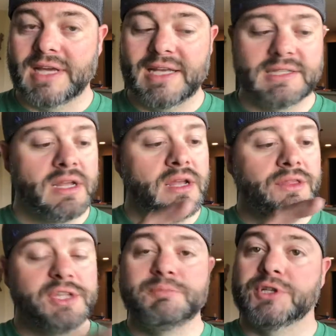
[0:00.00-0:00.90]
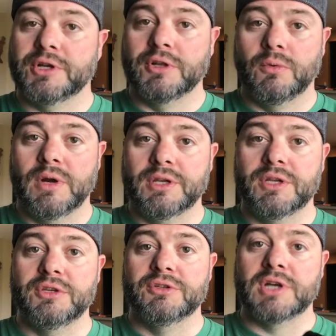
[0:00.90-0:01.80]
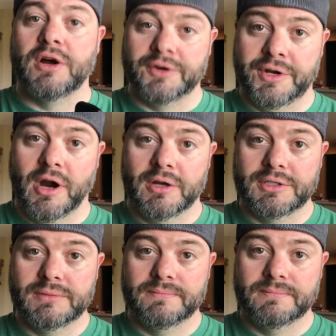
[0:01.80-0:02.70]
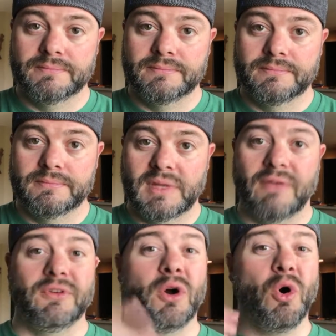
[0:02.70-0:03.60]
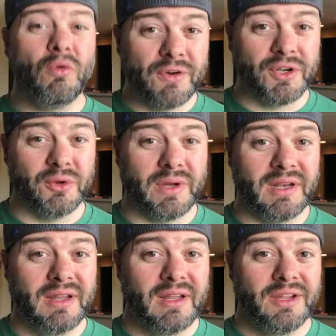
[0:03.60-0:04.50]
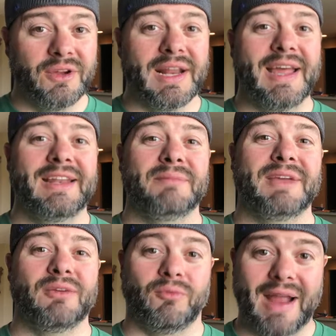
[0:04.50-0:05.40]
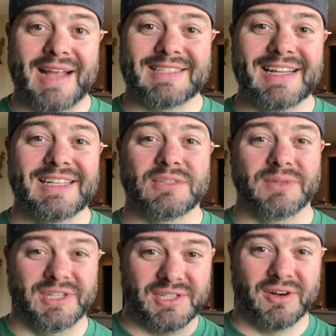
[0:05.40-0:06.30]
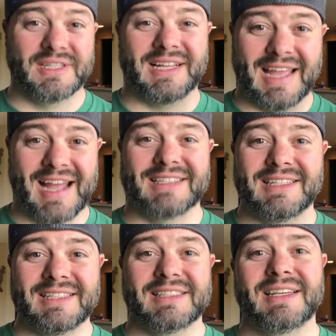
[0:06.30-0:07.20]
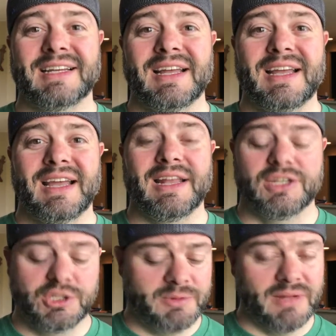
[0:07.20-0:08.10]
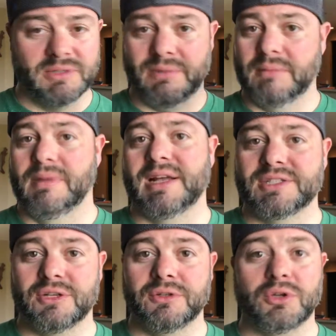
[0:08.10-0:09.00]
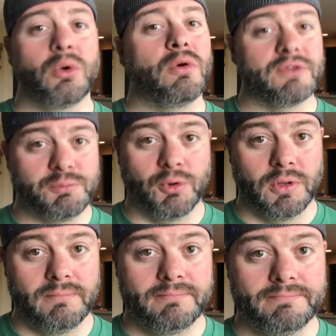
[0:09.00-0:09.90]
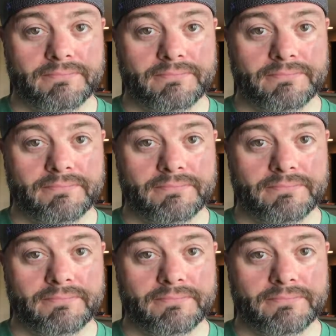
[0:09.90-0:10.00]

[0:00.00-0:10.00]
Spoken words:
test, this particular one can use 100 yards. If you overdo it, you're going to end up getting rat's nest when you start to casting this thing, and it just becomes a big mess. So don't overspool them.